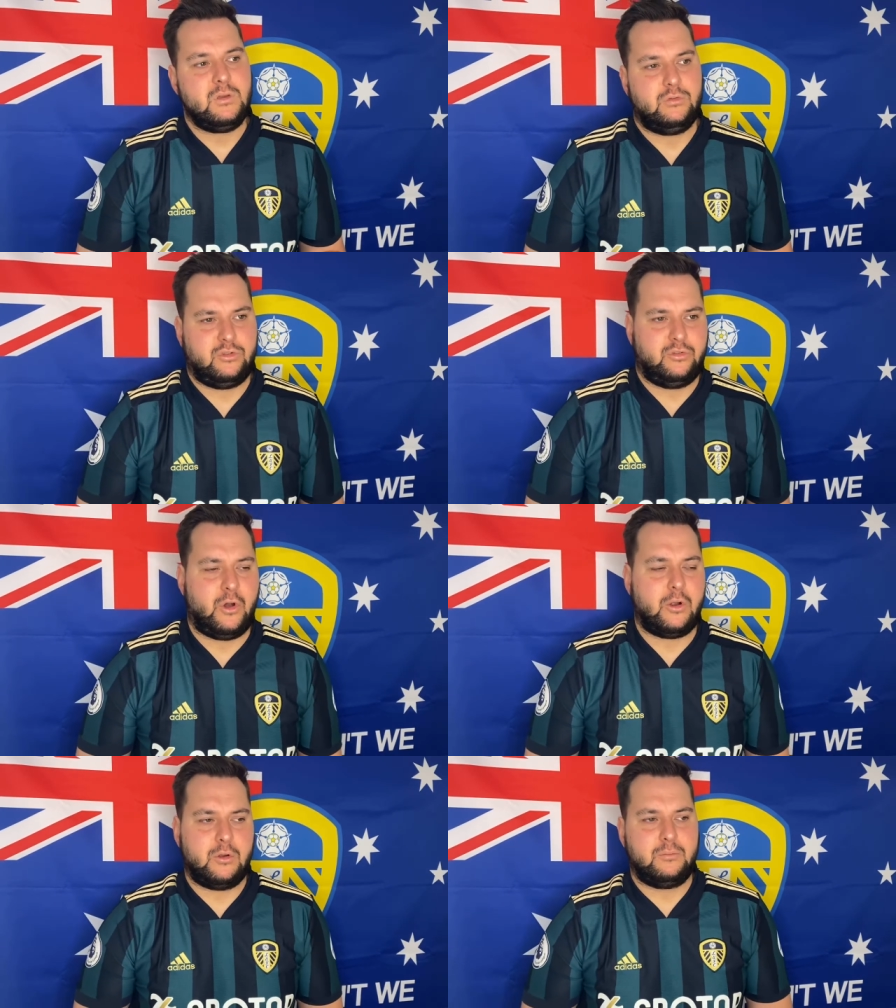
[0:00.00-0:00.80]
Do
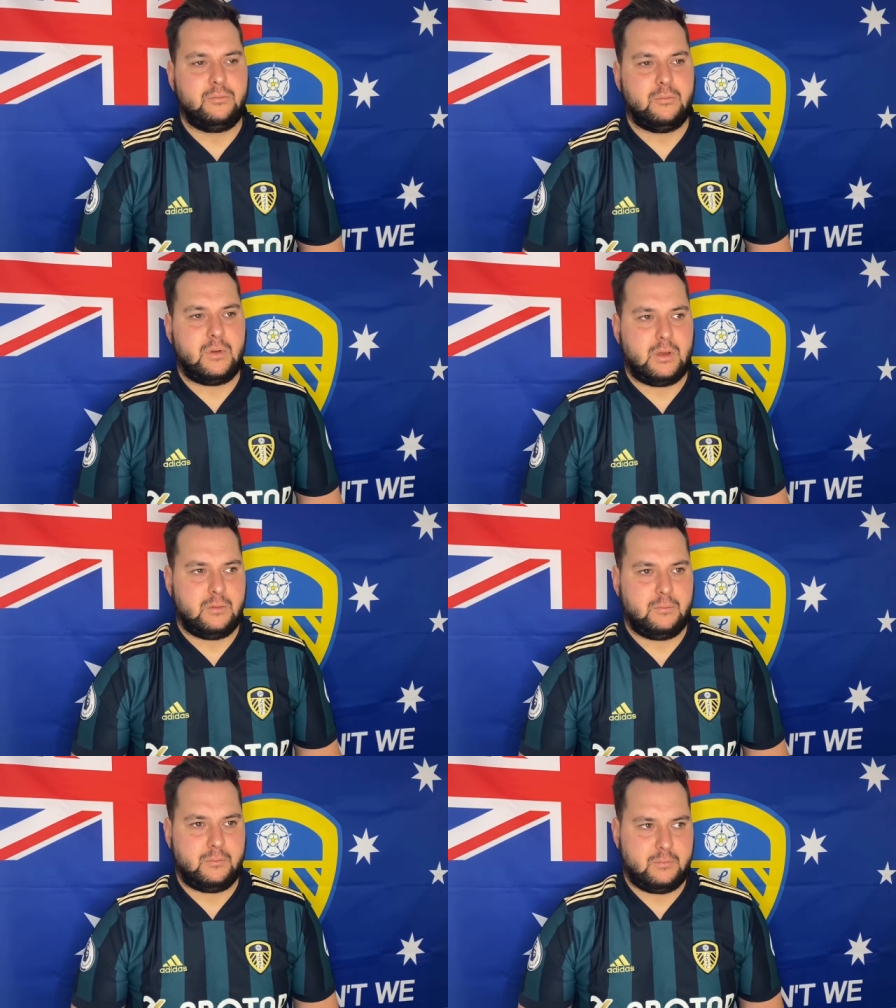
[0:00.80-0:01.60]
Tottenham...
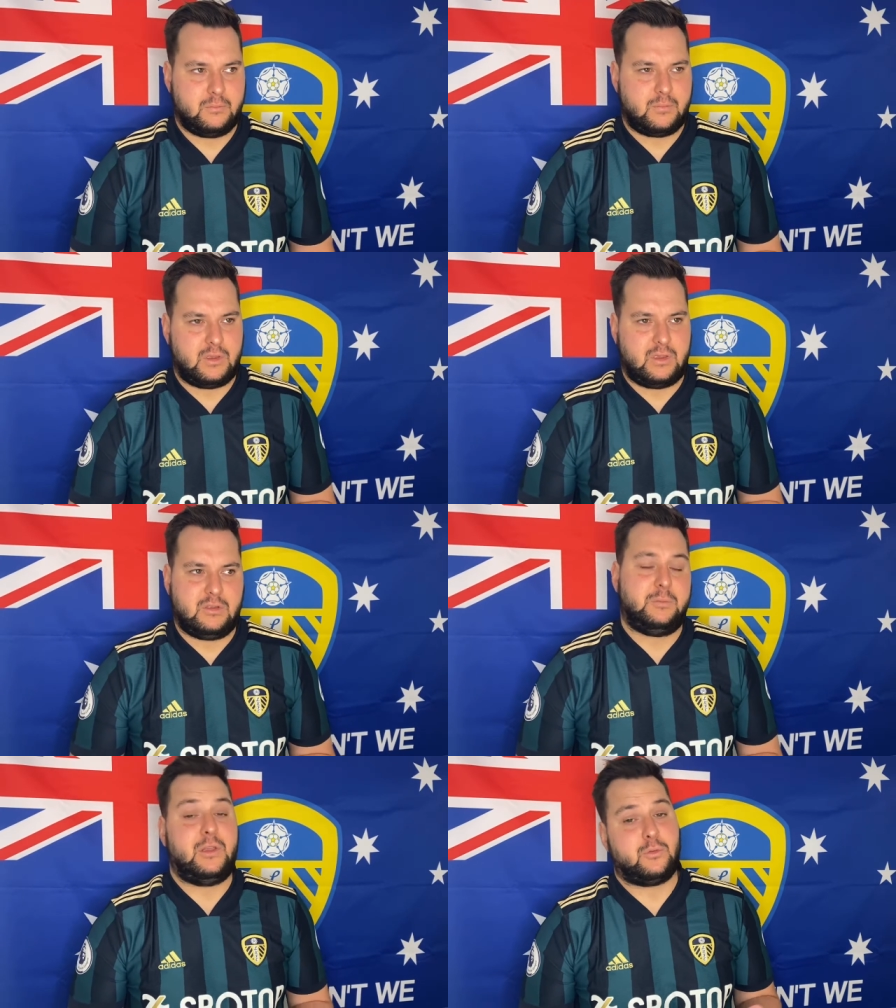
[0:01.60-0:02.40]
It
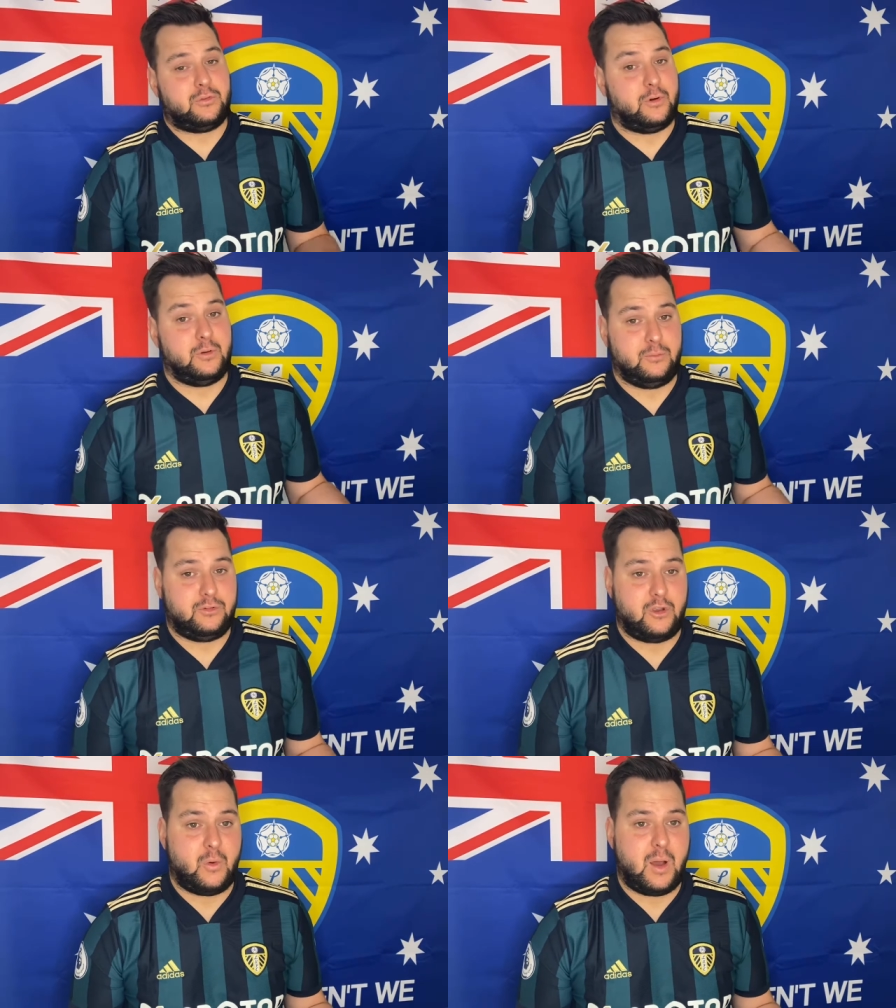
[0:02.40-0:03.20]
depends what Tottenham
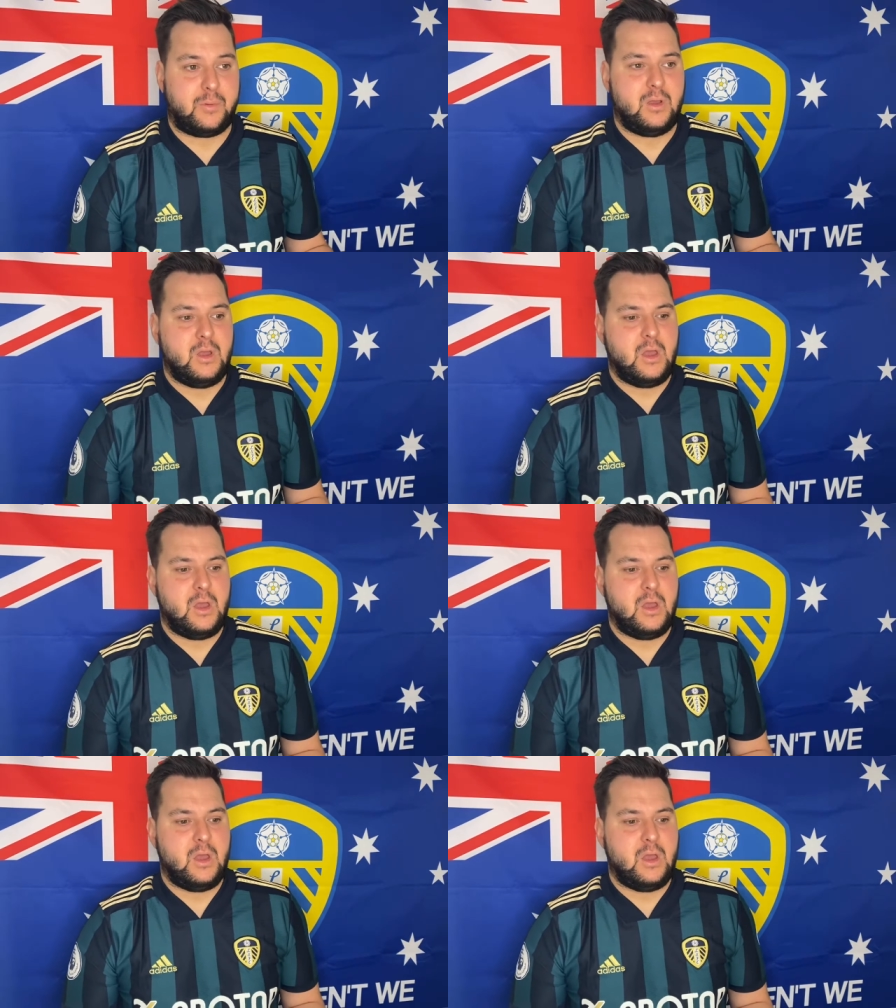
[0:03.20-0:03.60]
show up.